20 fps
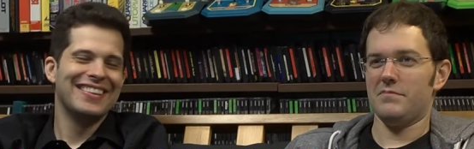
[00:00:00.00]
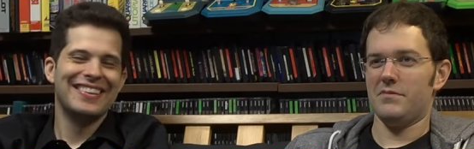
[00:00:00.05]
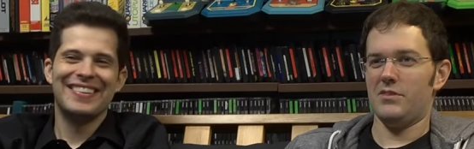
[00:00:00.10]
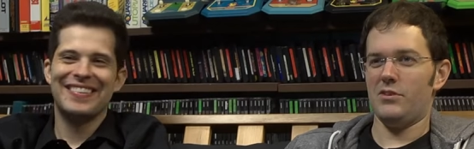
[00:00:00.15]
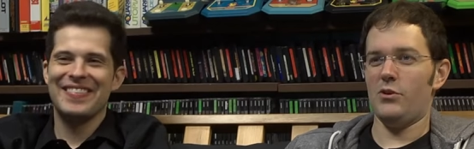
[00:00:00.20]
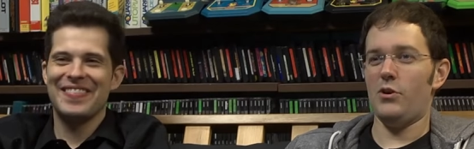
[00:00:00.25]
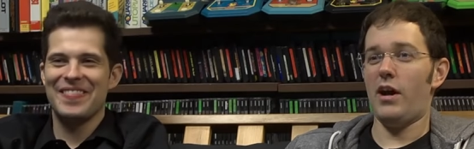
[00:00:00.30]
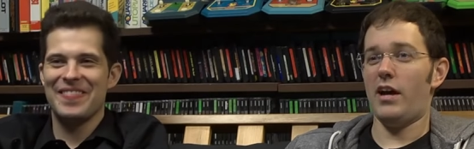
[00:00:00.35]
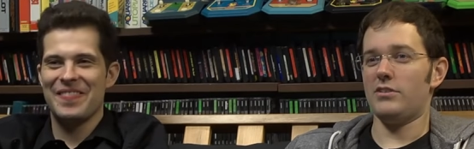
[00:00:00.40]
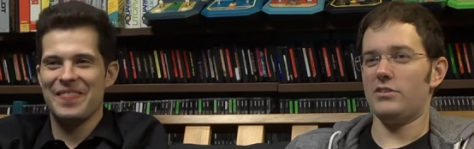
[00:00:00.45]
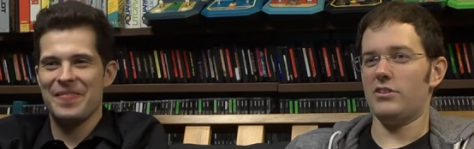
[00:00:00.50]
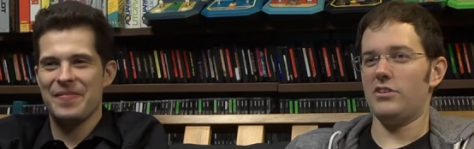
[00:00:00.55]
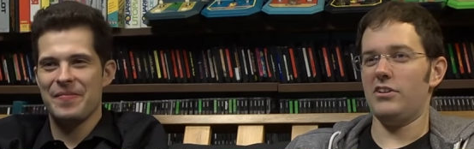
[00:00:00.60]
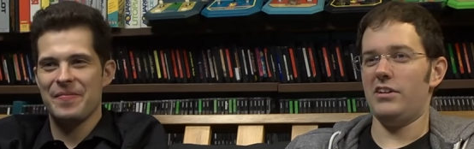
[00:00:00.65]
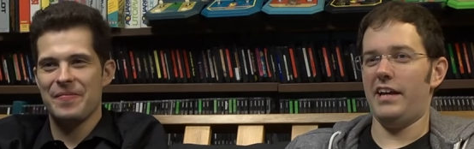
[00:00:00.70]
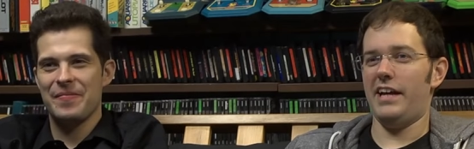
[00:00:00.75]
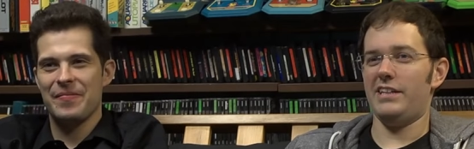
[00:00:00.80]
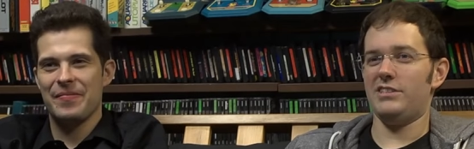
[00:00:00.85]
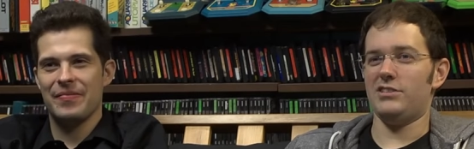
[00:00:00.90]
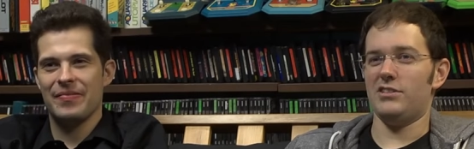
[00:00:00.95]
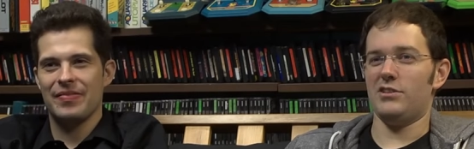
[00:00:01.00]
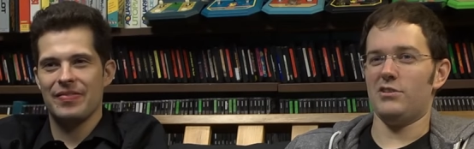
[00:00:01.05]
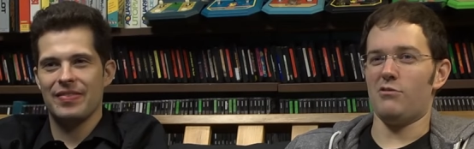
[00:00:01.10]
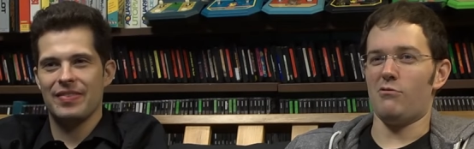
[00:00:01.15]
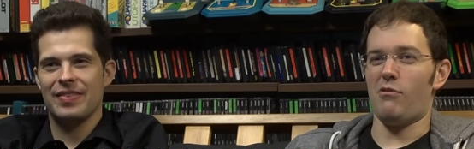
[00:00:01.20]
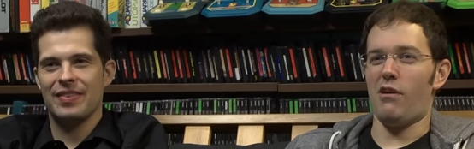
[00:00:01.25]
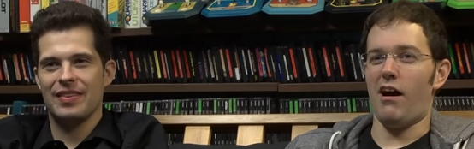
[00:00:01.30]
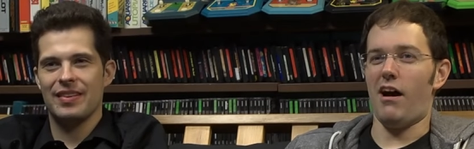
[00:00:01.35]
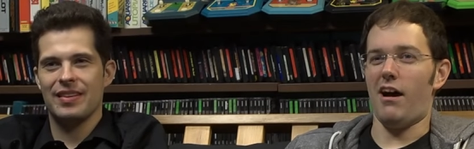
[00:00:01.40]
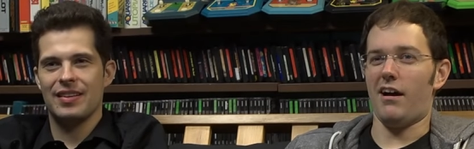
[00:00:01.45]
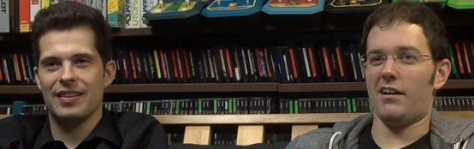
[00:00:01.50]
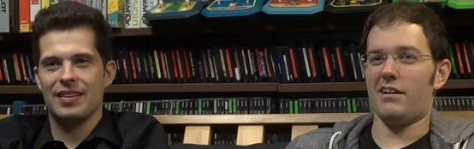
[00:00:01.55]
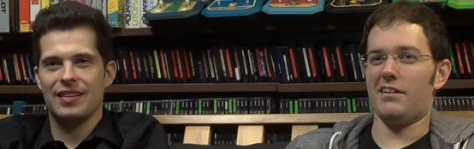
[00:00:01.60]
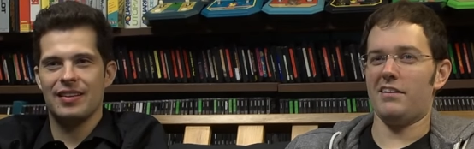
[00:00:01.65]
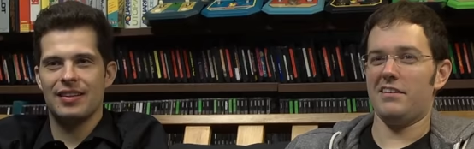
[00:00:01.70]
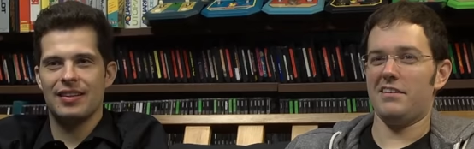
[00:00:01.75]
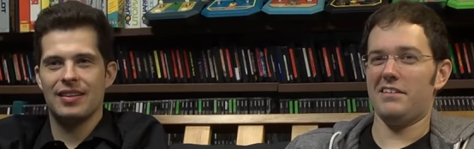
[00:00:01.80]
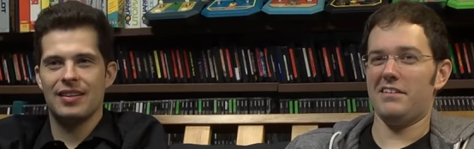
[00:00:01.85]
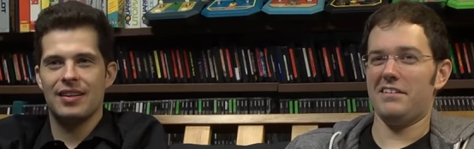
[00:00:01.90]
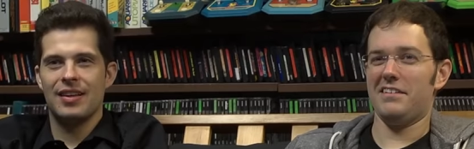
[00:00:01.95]
Speaker 1: You know has a good agent? The Rock.
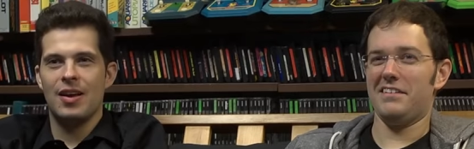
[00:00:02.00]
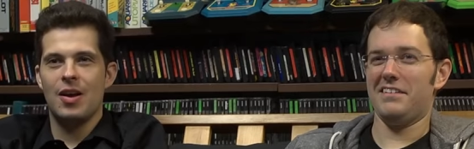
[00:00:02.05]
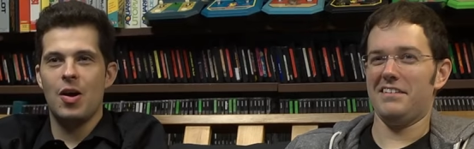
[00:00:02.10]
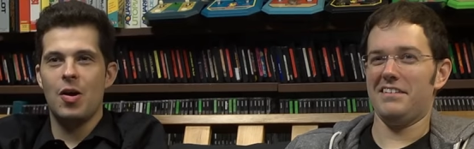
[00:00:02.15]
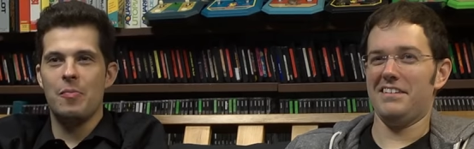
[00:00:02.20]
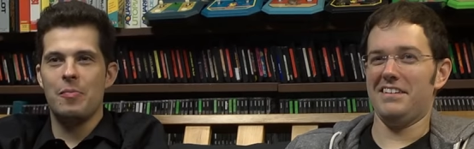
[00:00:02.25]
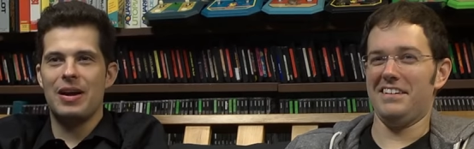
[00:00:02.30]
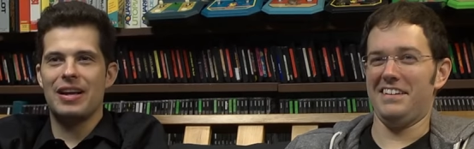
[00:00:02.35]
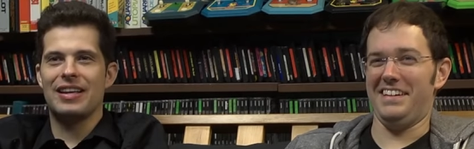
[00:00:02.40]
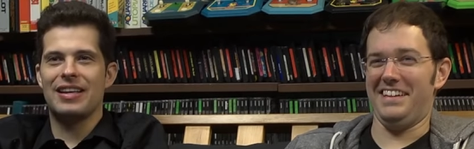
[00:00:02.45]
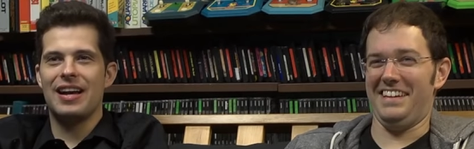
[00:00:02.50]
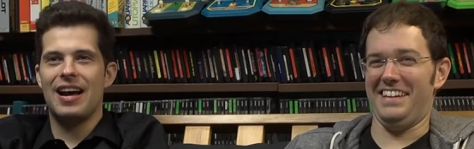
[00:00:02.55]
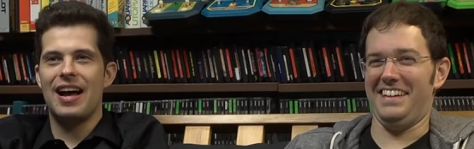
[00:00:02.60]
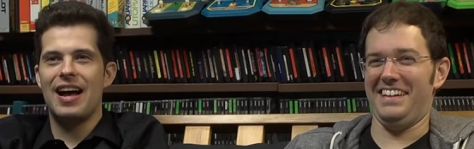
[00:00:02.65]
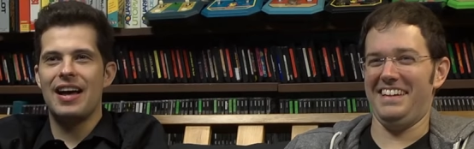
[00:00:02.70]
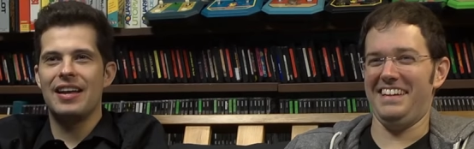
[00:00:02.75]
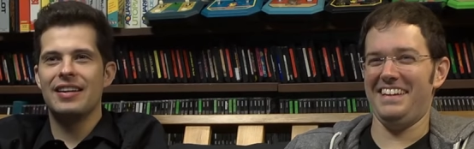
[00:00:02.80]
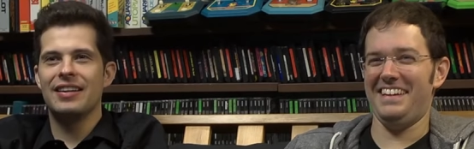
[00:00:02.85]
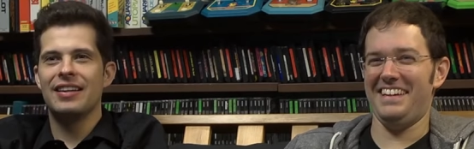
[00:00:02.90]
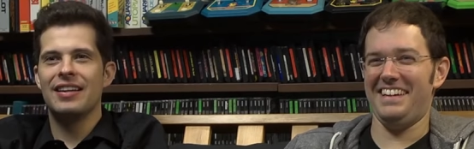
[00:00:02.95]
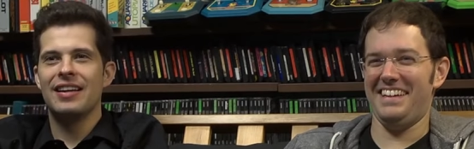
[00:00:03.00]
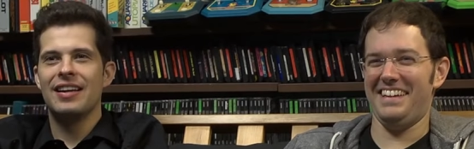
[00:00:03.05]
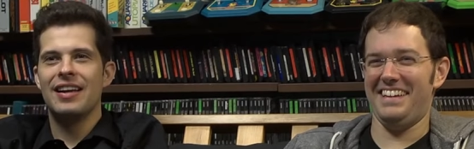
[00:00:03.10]
Oh my God.